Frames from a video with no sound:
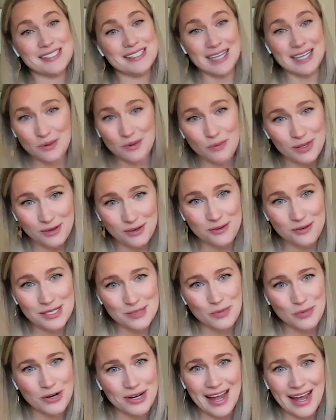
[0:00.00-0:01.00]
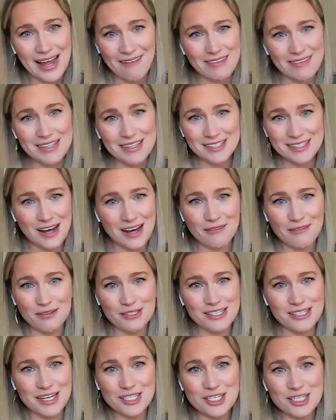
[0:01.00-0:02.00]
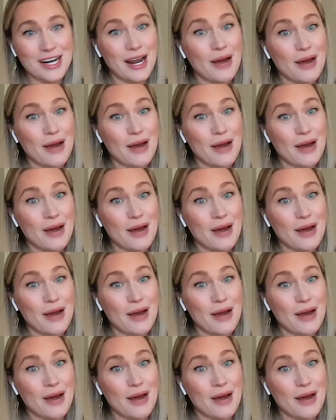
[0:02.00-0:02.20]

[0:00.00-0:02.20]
sitting with you this morning, having this conversation,